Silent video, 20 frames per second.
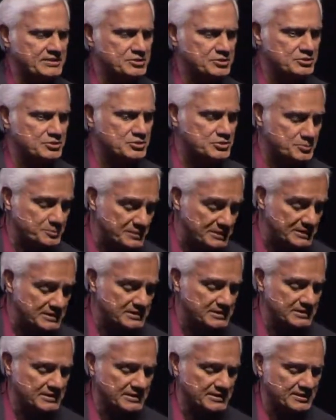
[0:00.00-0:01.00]
to
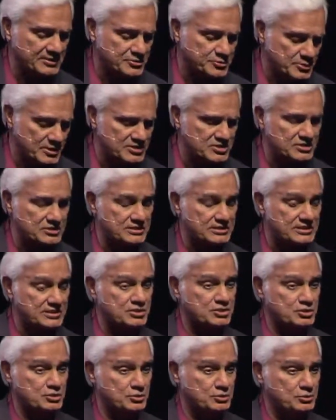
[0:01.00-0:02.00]
speak and address the
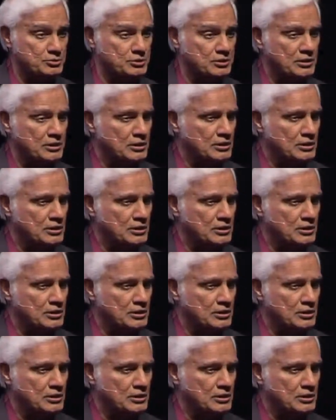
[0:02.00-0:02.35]
issue